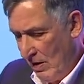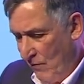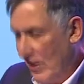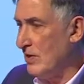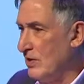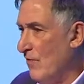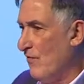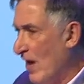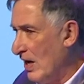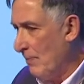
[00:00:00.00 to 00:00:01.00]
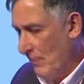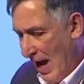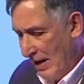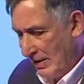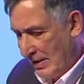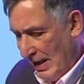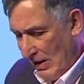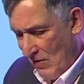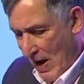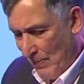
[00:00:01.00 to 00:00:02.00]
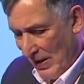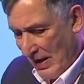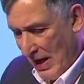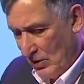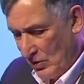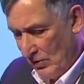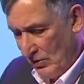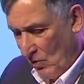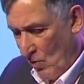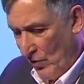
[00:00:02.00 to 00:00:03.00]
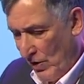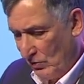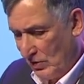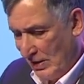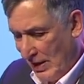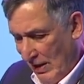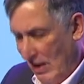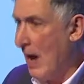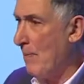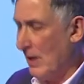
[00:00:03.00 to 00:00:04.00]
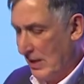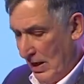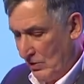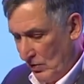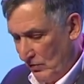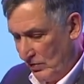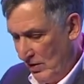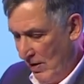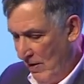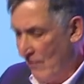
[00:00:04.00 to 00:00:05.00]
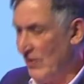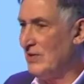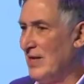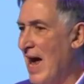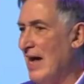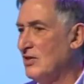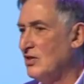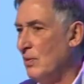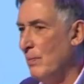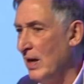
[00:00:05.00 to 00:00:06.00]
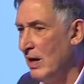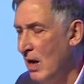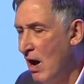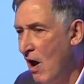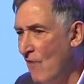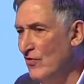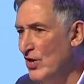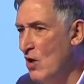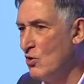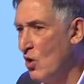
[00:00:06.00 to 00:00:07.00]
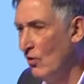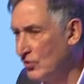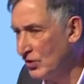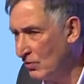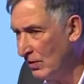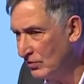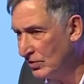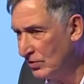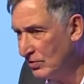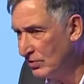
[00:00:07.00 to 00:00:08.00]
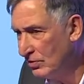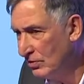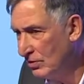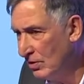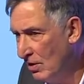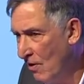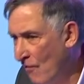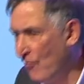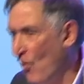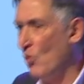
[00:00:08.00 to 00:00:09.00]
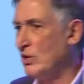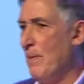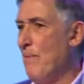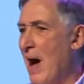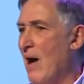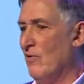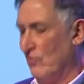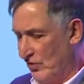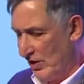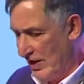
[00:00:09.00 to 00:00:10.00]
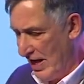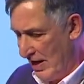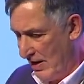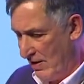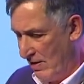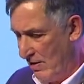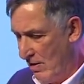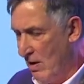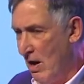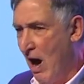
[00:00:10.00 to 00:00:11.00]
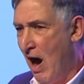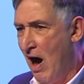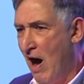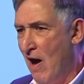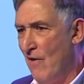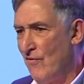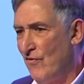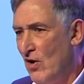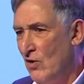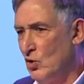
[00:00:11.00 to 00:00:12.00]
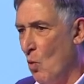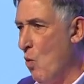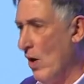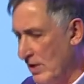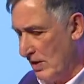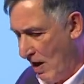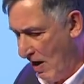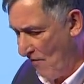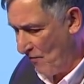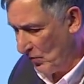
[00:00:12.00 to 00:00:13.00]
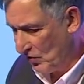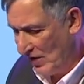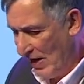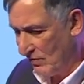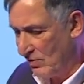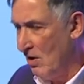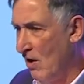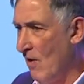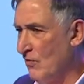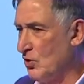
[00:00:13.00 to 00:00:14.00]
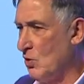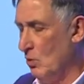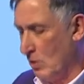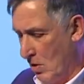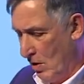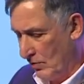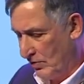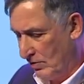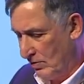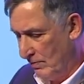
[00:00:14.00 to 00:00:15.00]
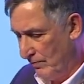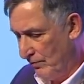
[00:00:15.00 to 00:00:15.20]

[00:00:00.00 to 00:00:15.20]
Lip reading: If we can develop that killer application, or those killer applications, this has to be of no consequences. £40 a year, 0.5 to 1.5% of school costs.